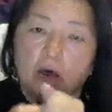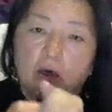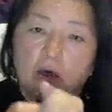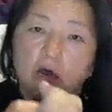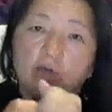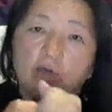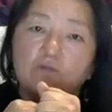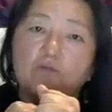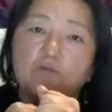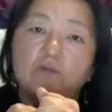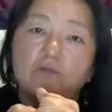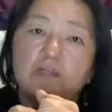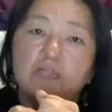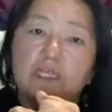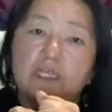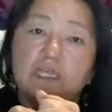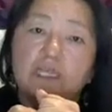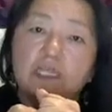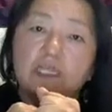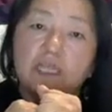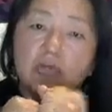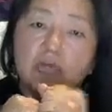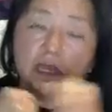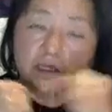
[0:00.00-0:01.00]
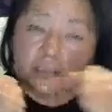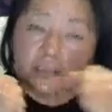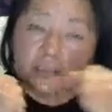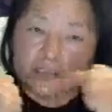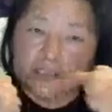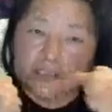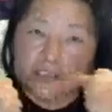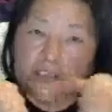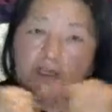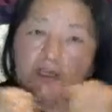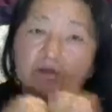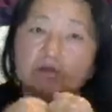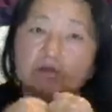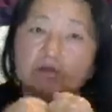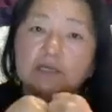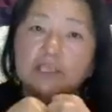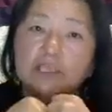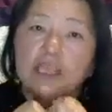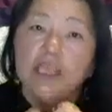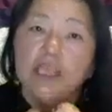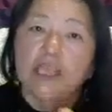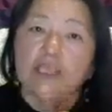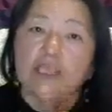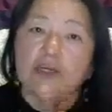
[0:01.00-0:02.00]
hopefully I'll see you
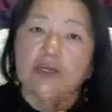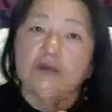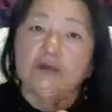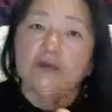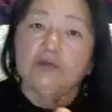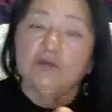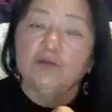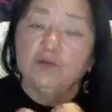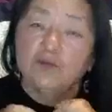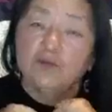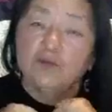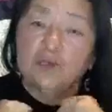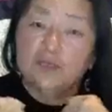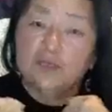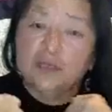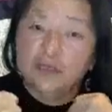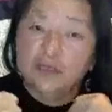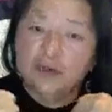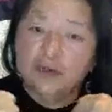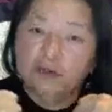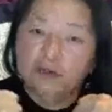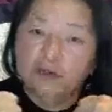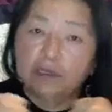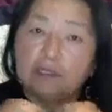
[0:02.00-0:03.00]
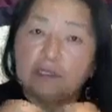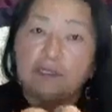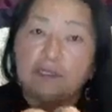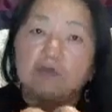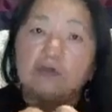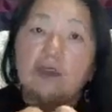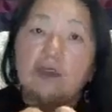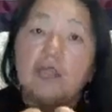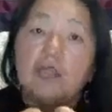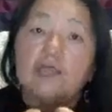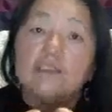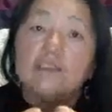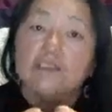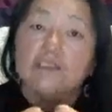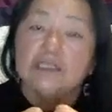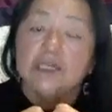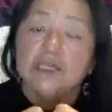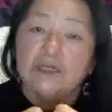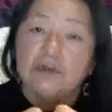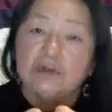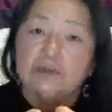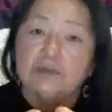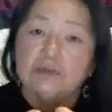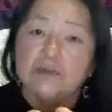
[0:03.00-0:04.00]
again when the green grass
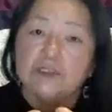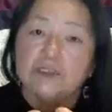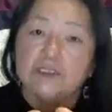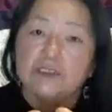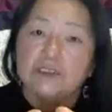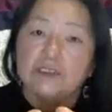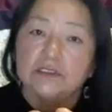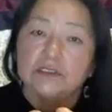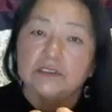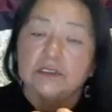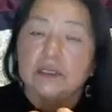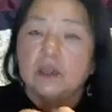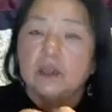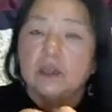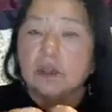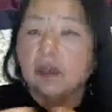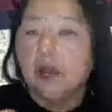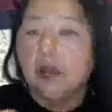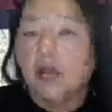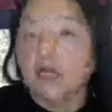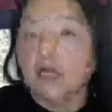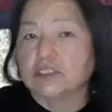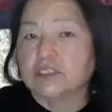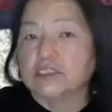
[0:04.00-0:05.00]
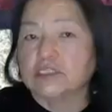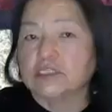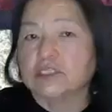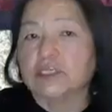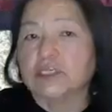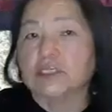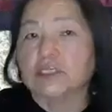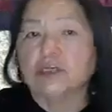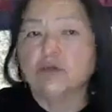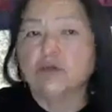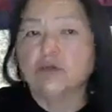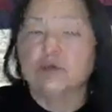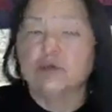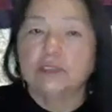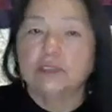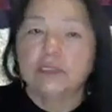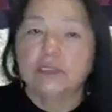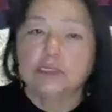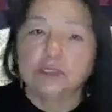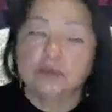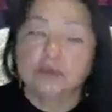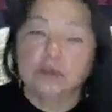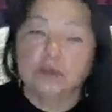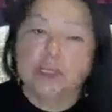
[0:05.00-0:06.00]
comes. I'll see you
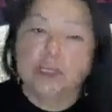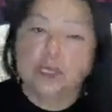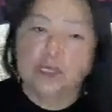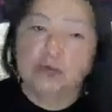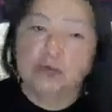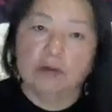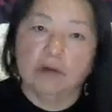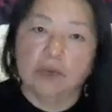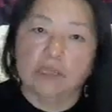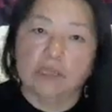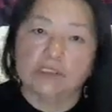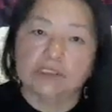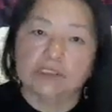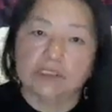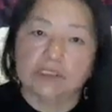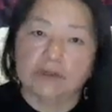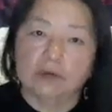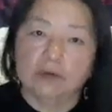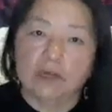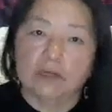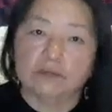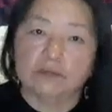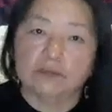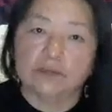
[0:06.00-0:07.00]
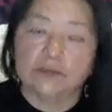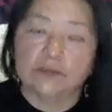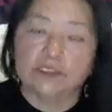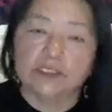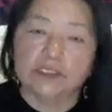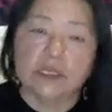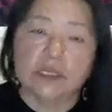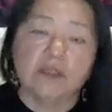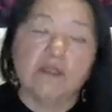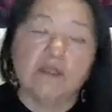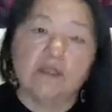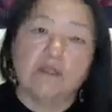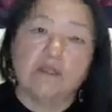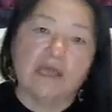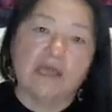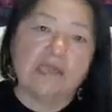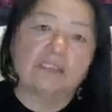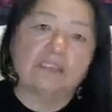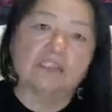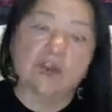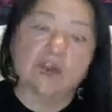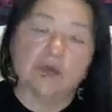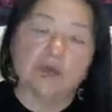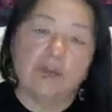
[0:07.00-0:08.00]
when the green grass comes.
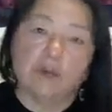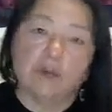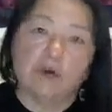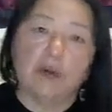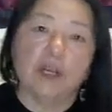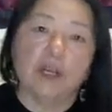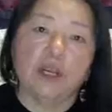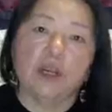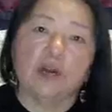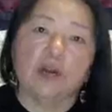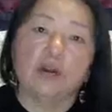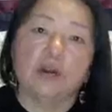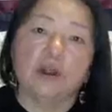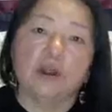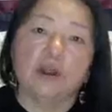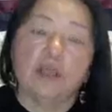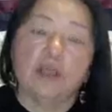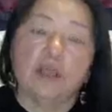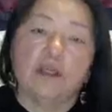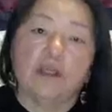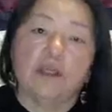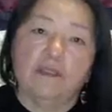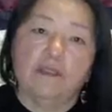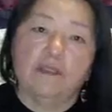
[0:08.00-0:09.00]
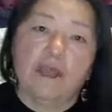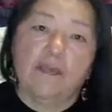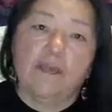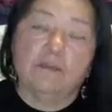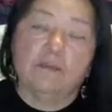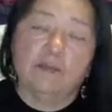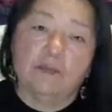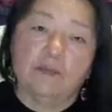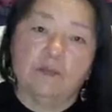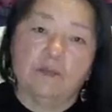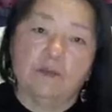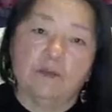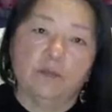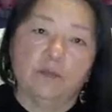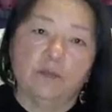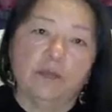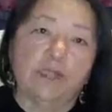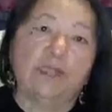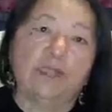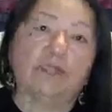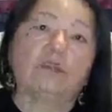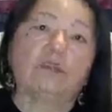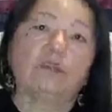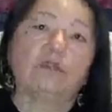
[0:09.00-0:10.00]
That's our prayer, that people
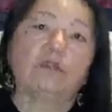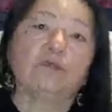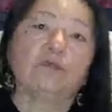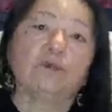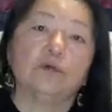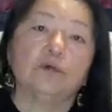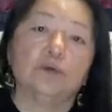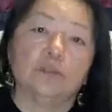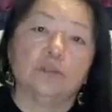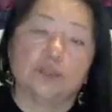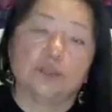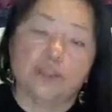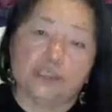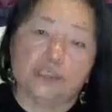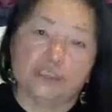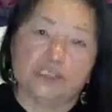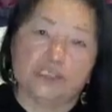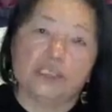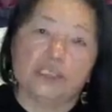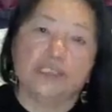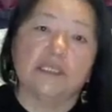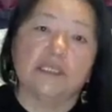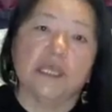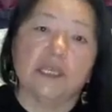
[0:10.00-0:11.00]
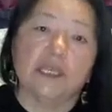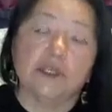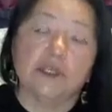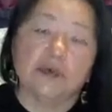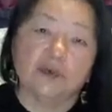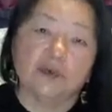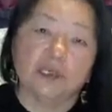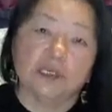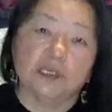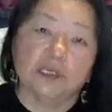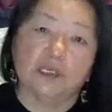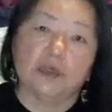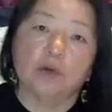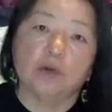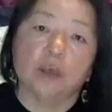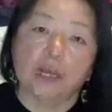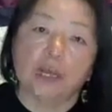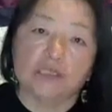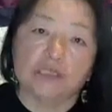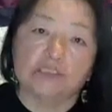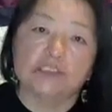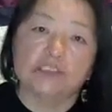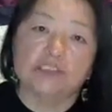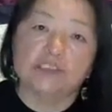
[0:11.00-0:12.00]
make it through to see that green
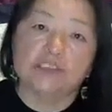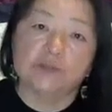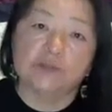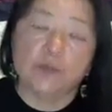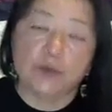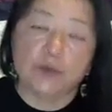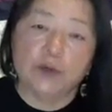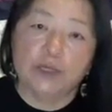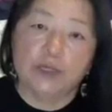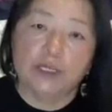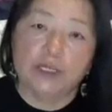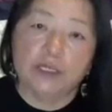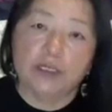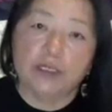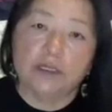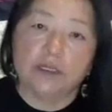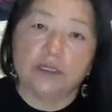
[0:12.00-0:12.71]
grass of spring.